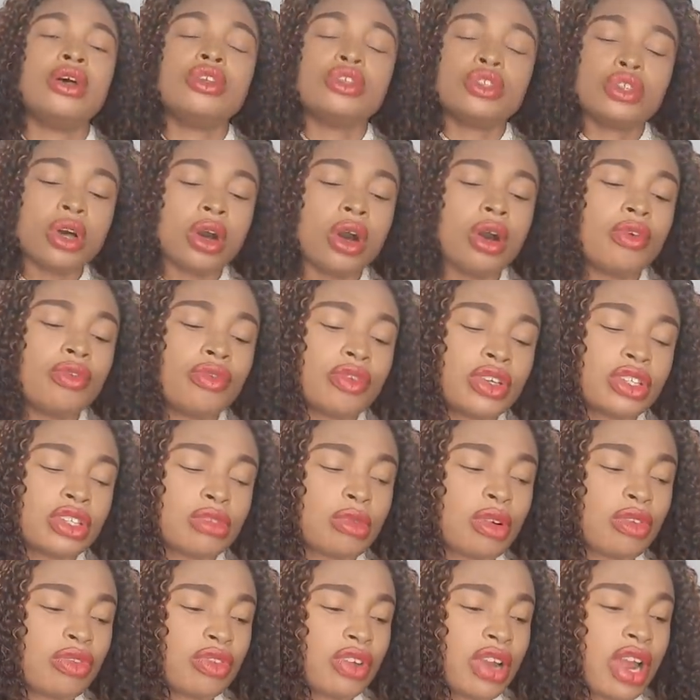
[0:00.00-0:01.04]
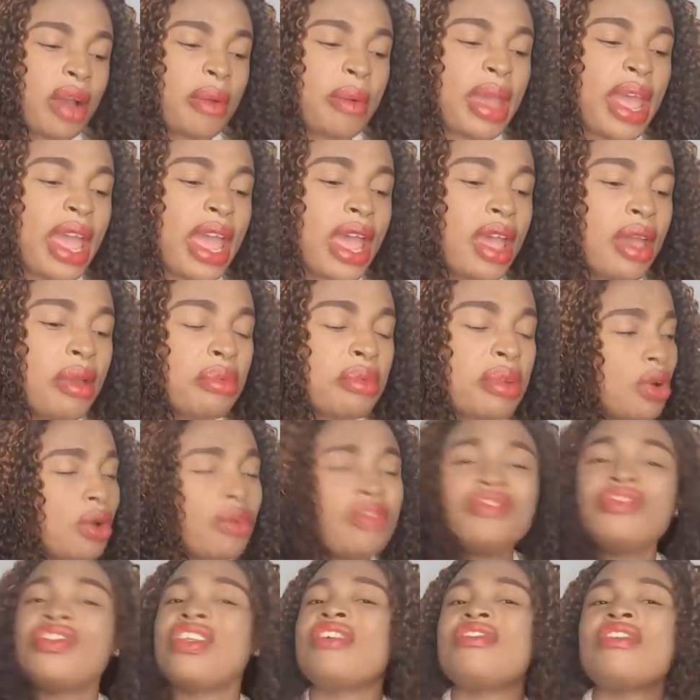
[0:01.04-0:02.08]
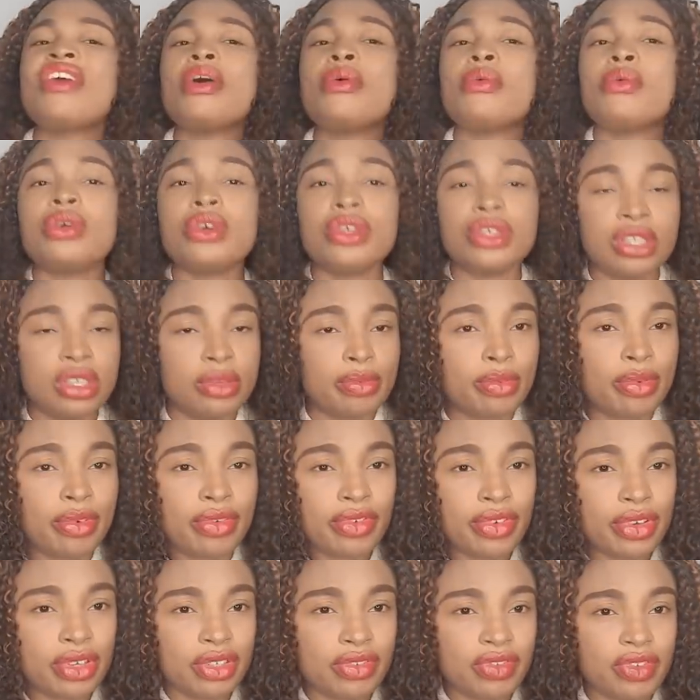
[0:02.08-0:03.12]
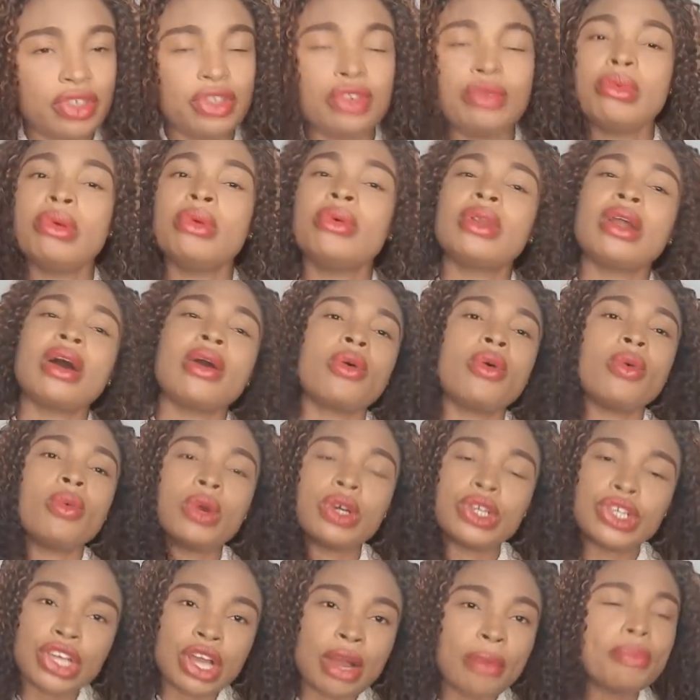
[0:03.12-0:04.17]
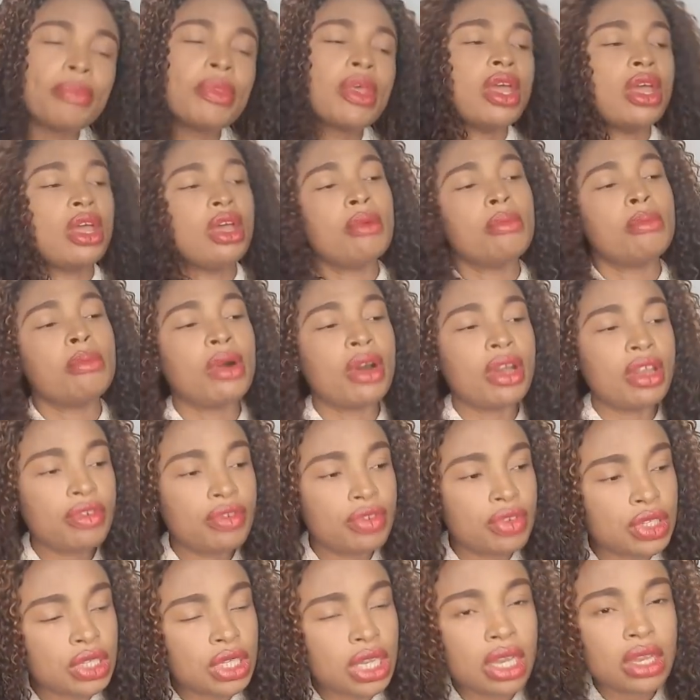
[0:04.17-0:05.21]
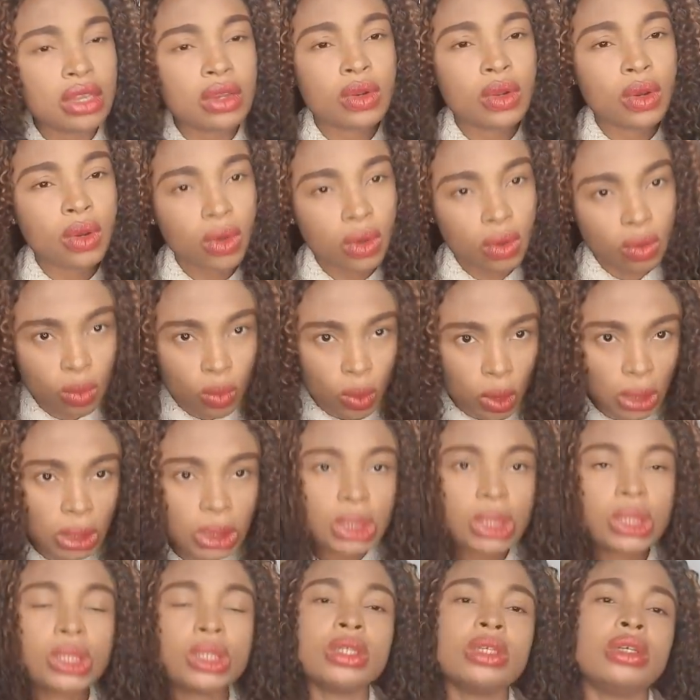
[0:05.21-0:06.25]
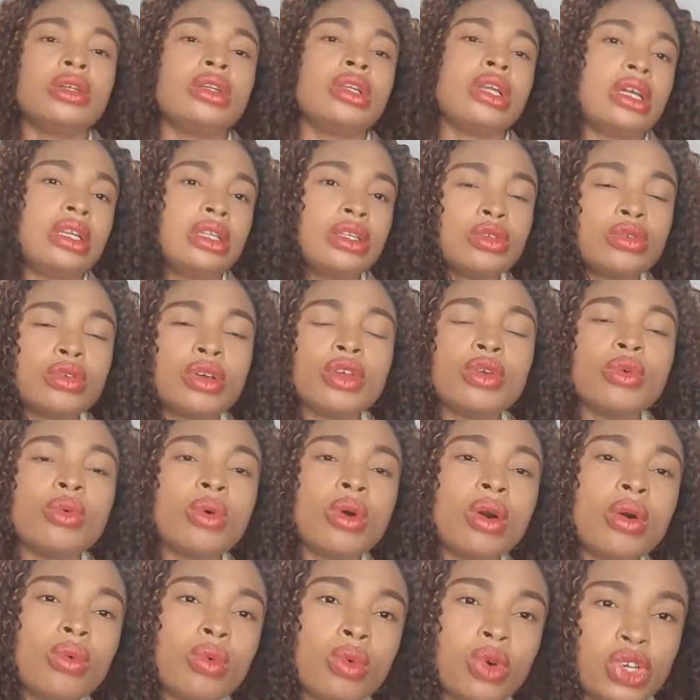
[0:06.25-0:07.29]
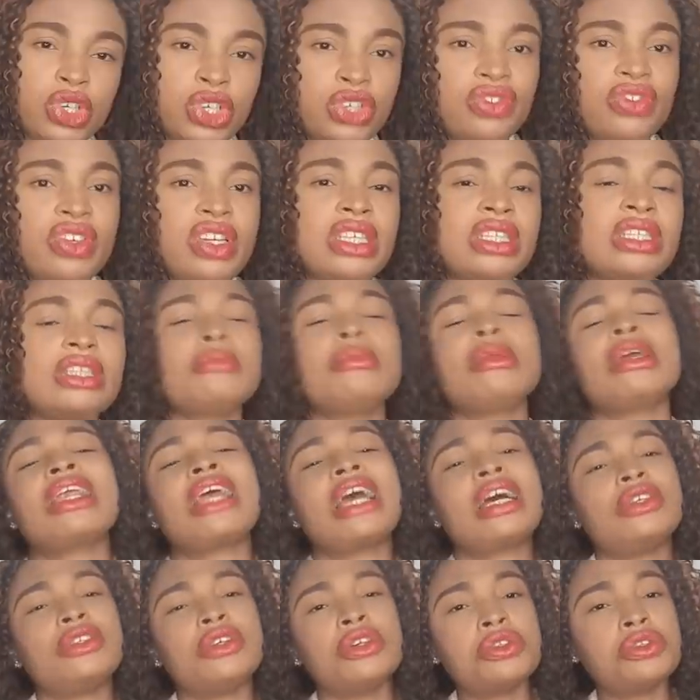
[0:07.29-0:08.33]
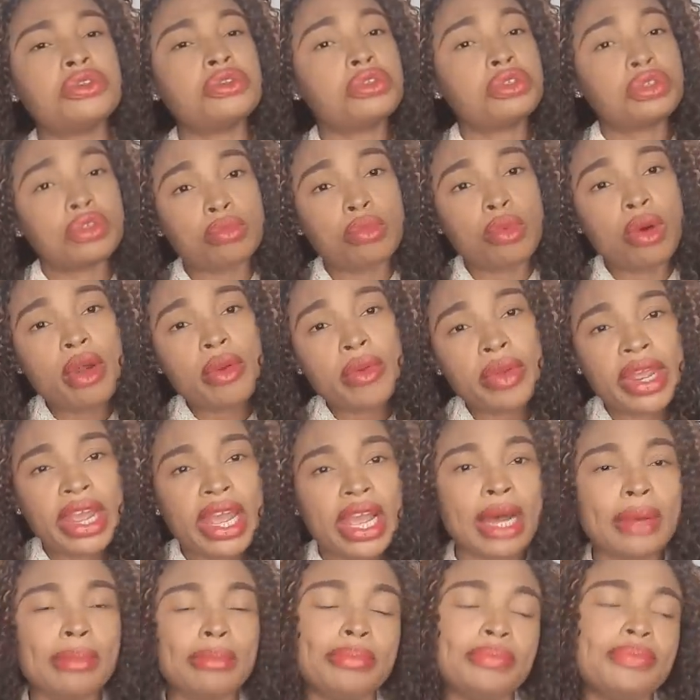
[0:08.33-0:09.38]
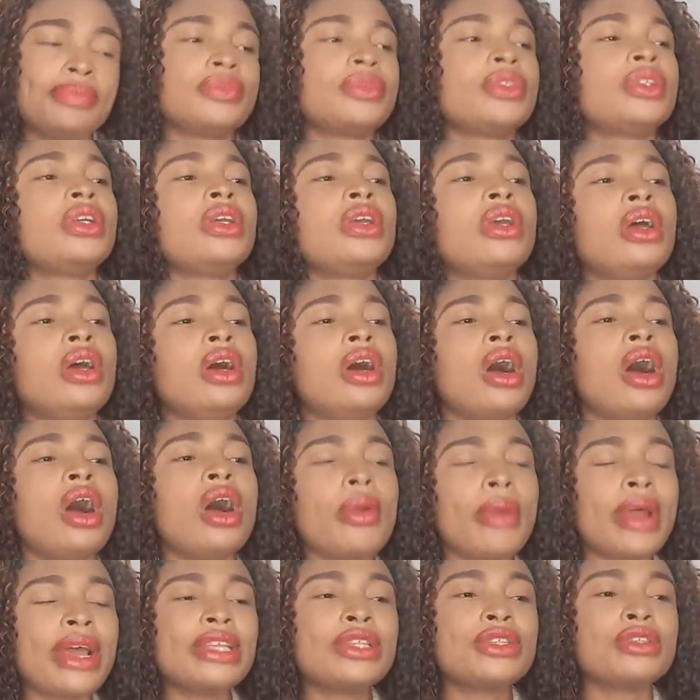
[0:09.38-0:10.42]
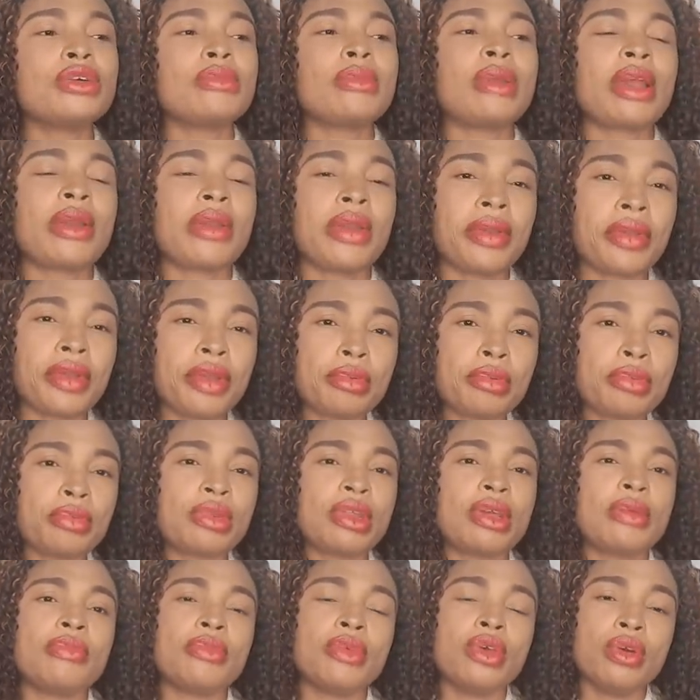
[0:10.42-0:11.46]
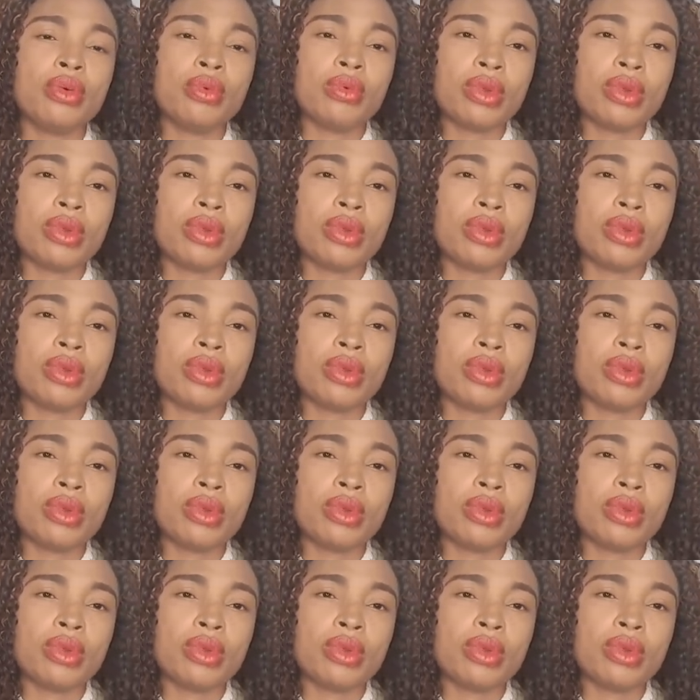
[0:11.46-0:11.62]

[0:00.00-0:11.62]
So for some of una way, when I've never watched the previous video, we wanna go watch them. But if you say you know go watch, now this one you won't watch first, make a just do small recap. Alright, so my cry people them.